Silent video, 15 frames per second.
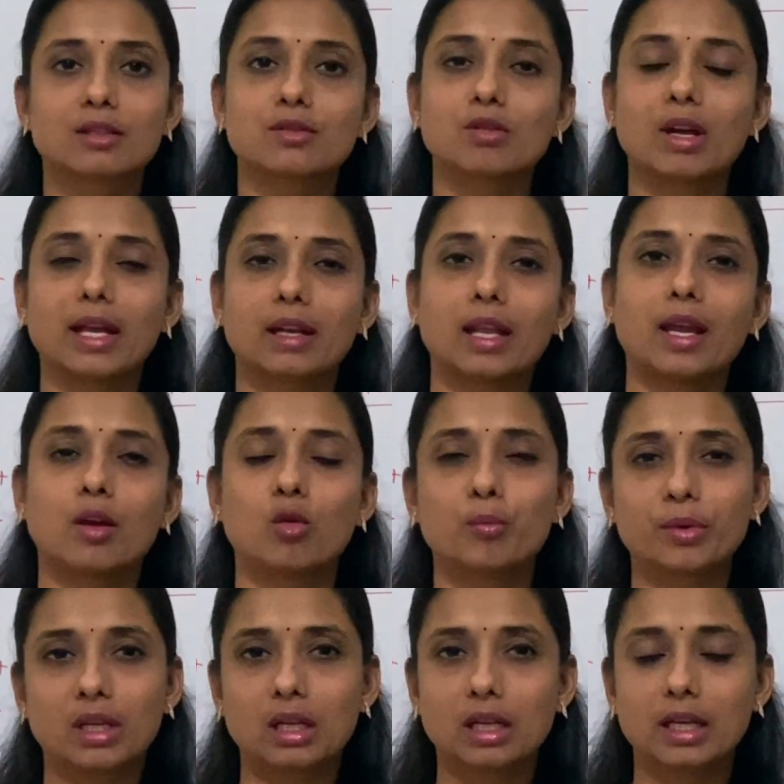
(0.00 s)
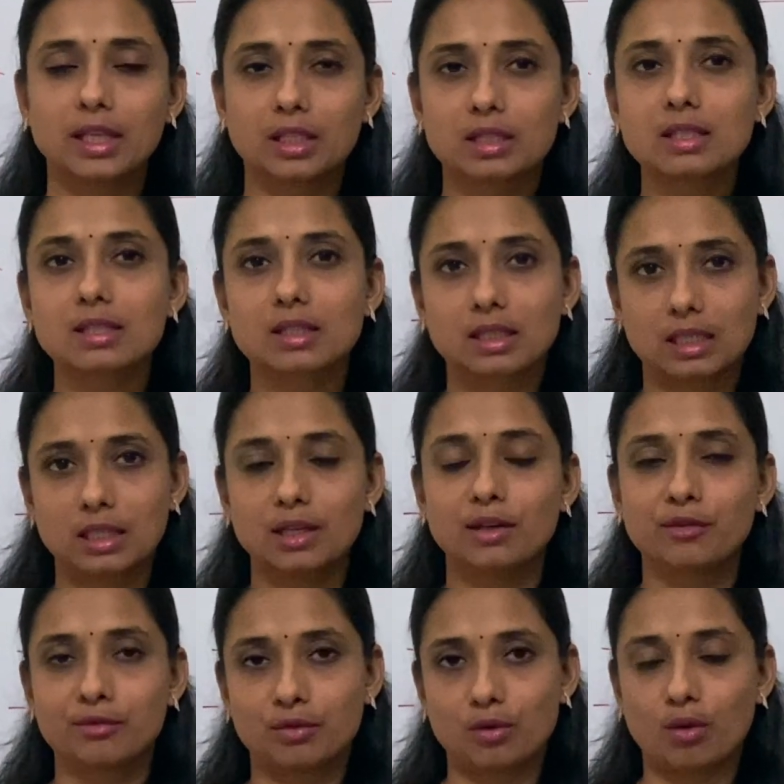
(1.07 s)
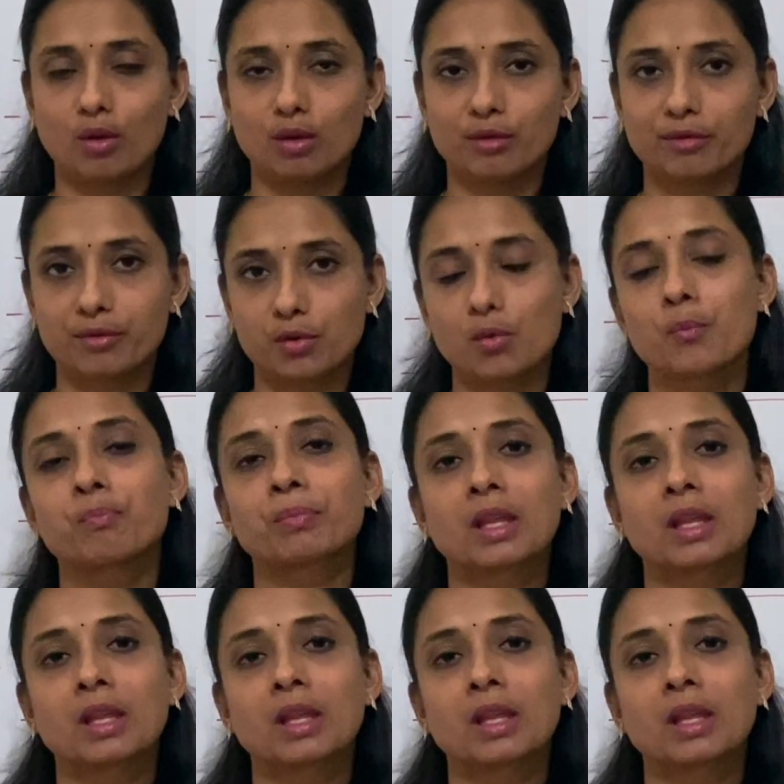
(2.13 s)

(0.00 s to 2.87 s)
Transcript: And I hope it is clear for all of you.